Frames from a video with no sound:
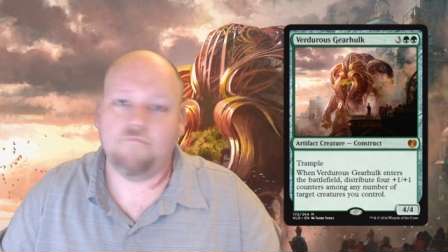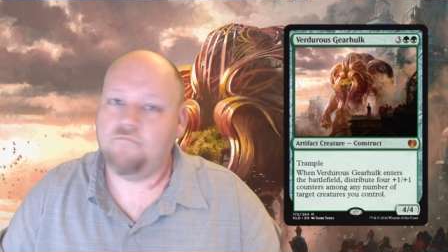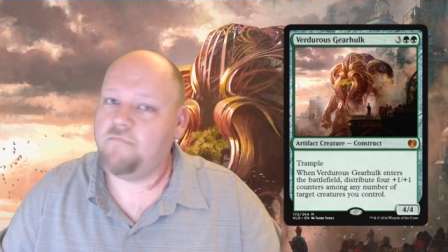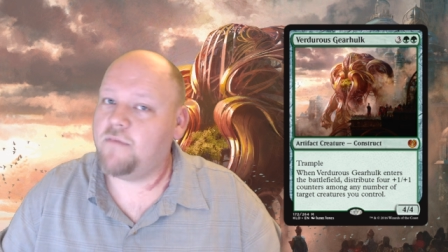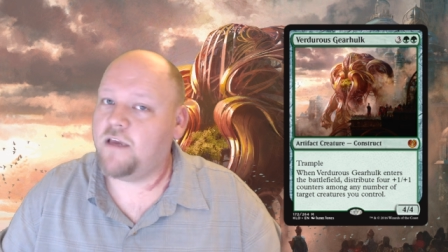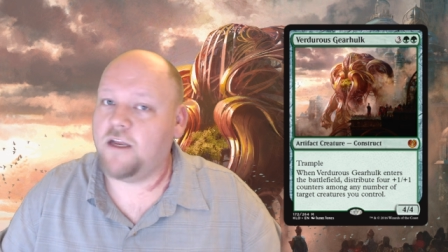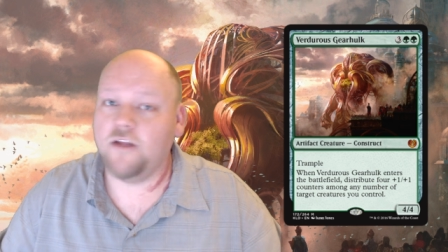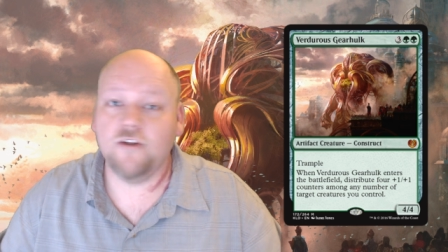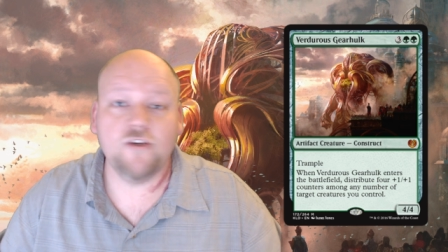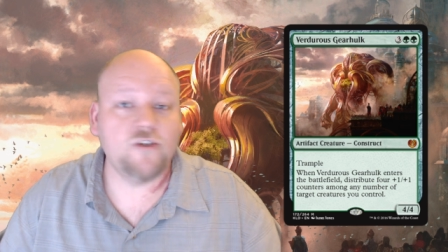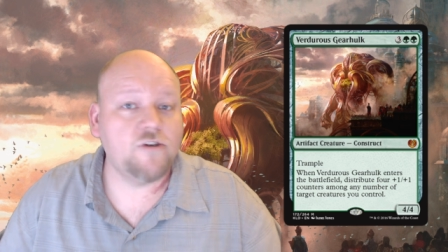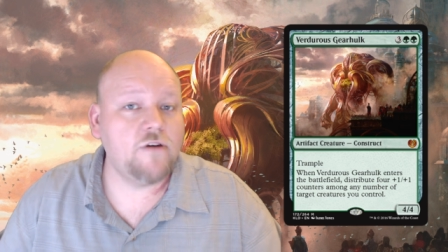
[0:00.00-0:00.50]

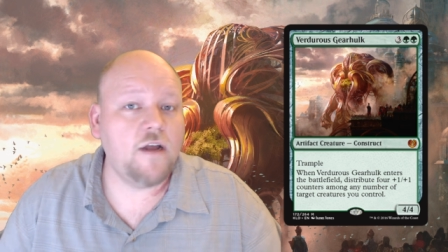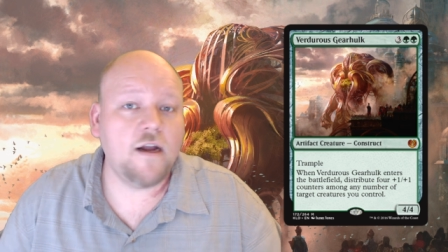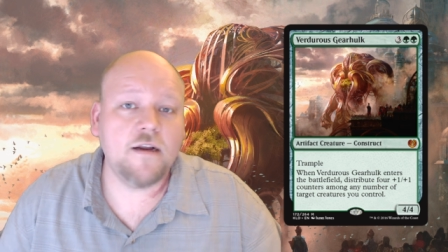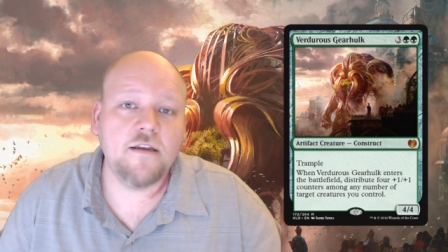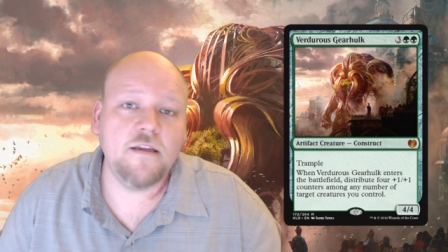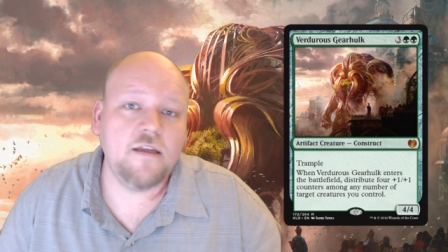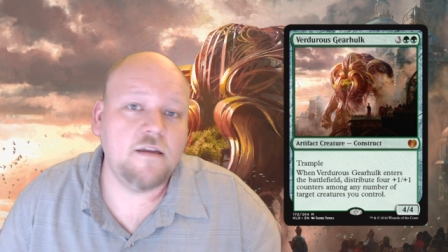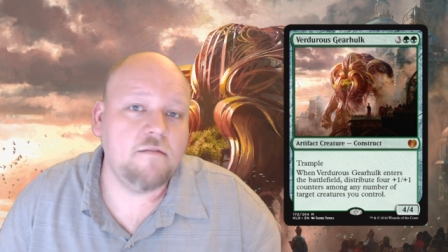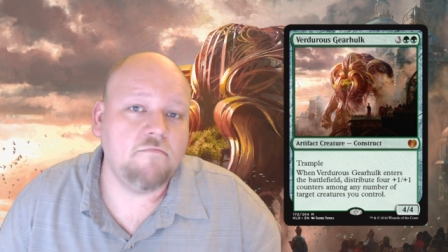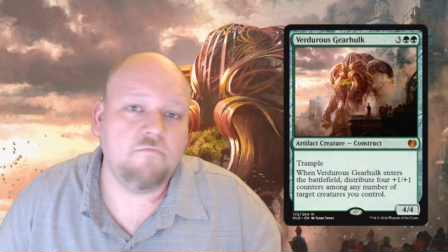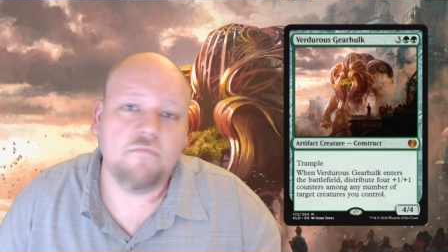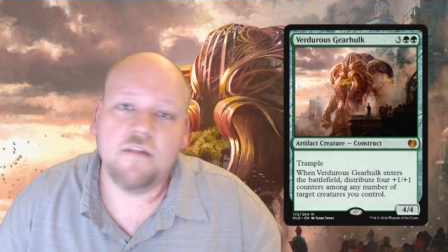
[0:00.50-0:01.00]

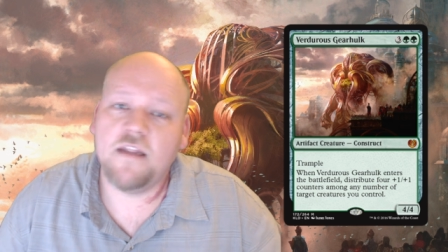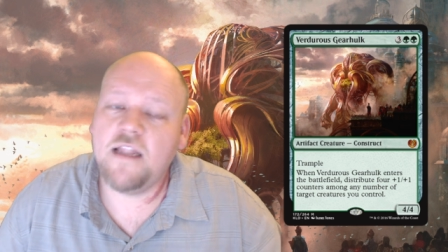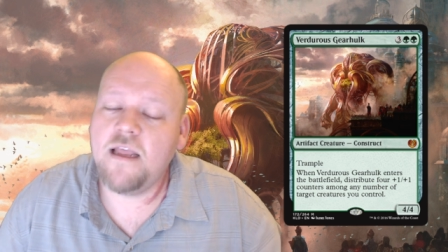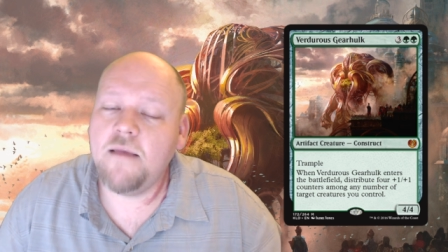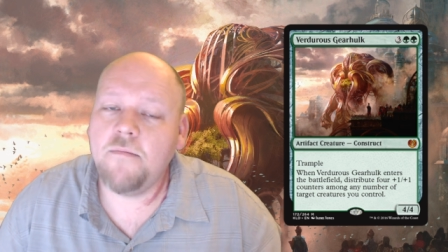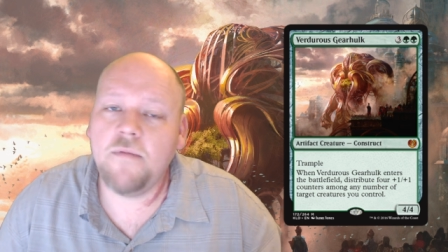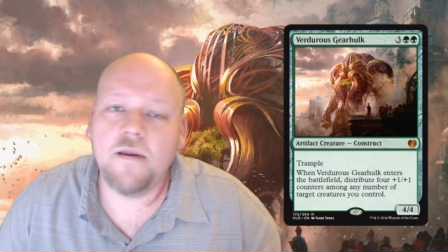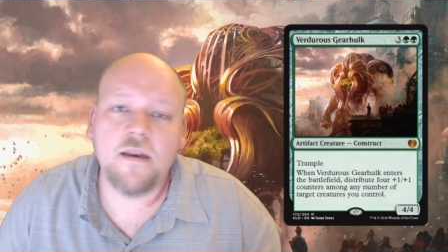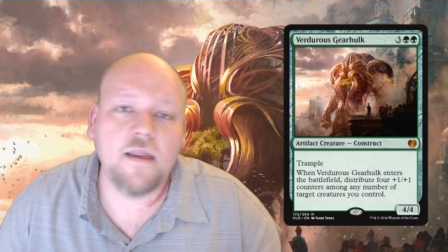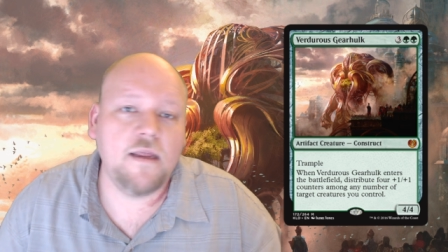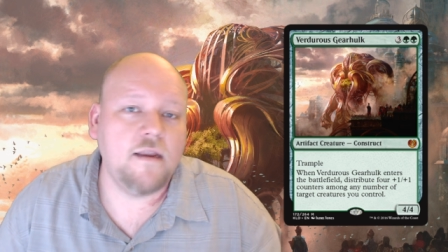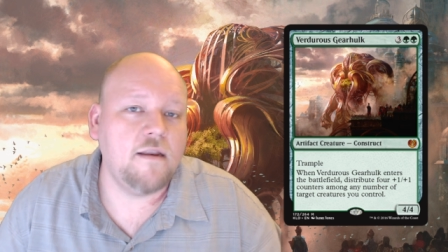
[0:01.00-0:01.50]
Constructed,
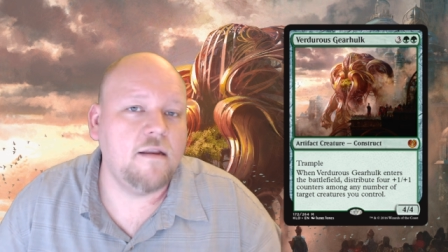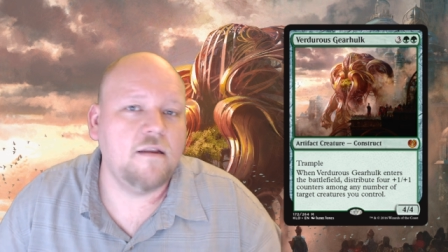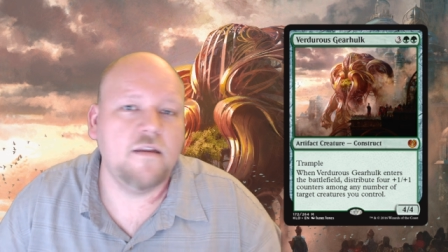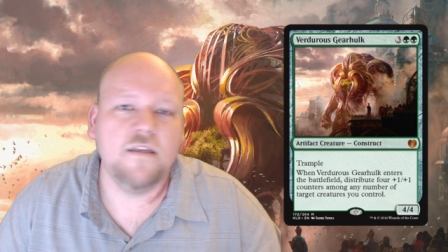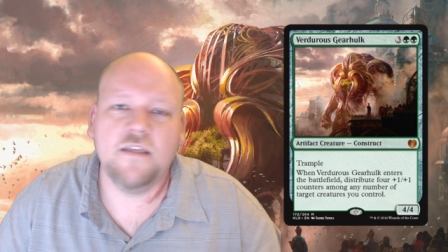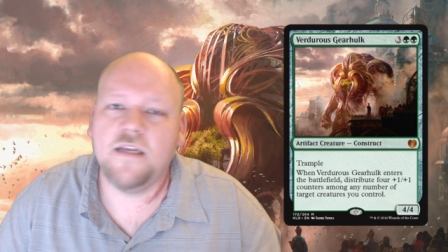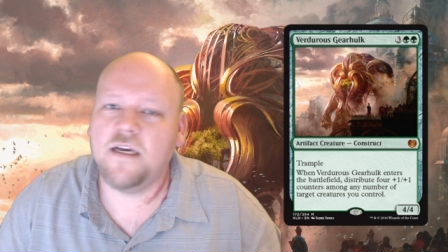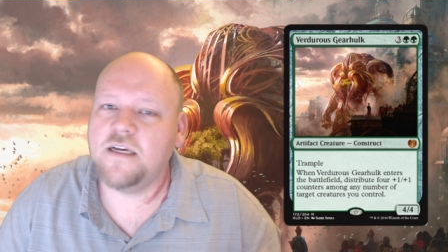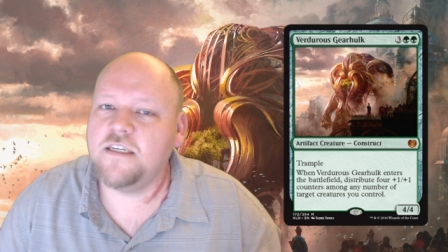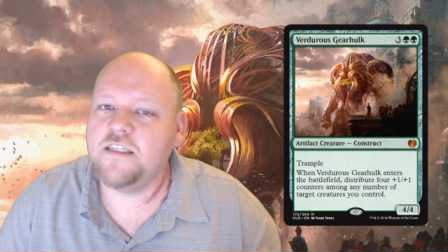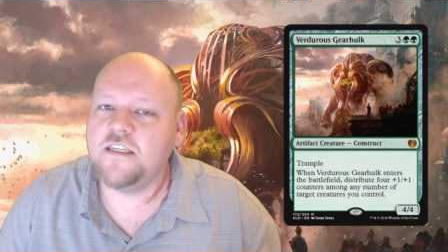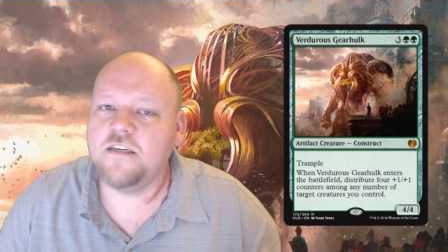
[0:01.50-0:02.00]
limited,
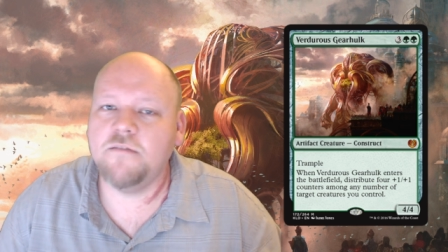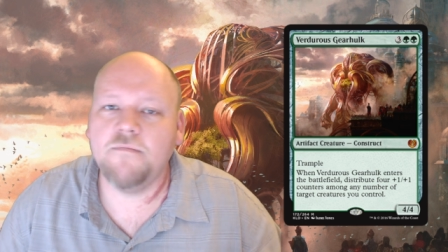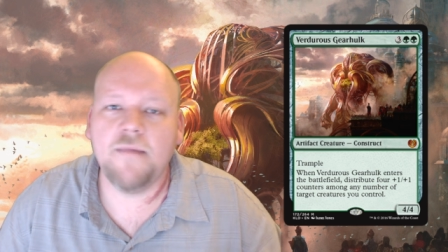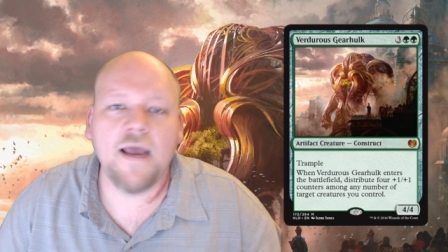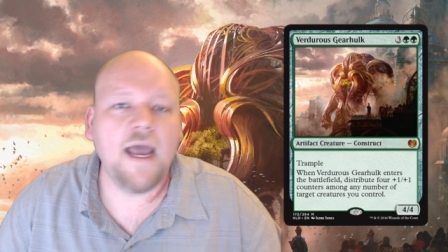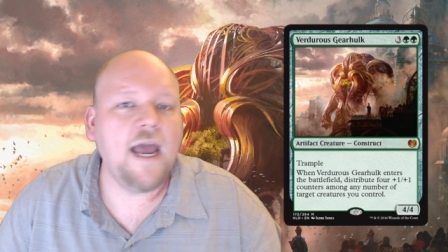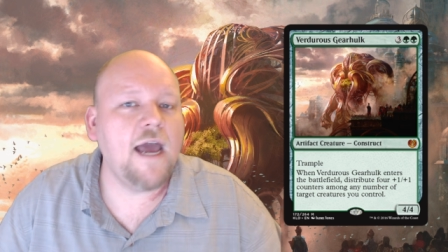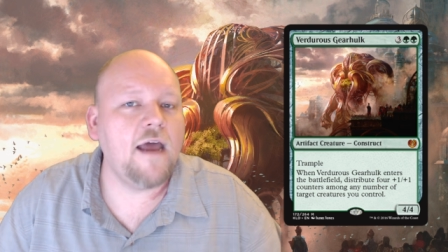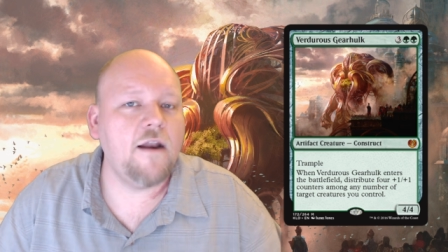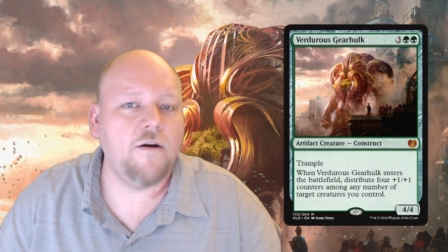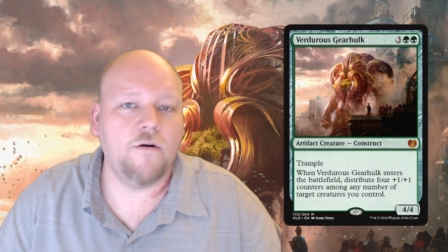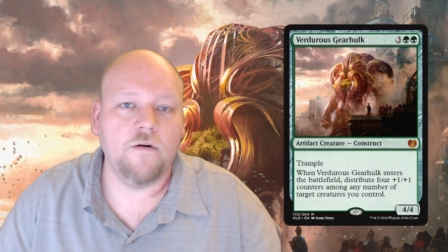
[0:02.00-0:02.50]
doesn't
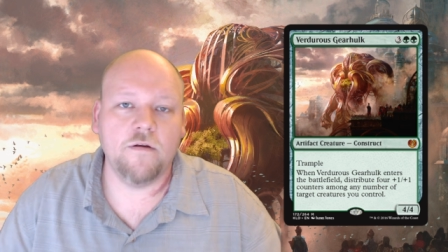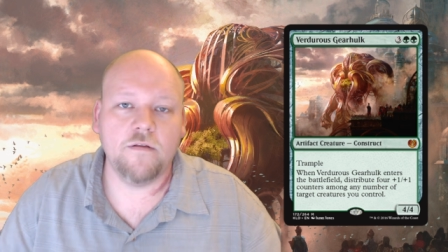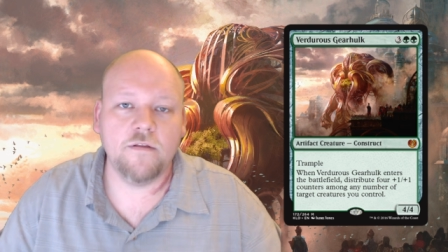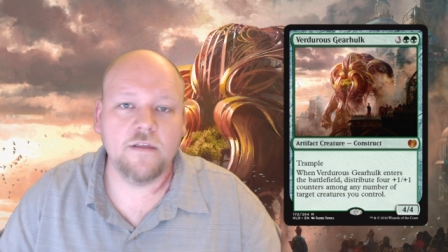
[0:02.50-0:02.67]
matter.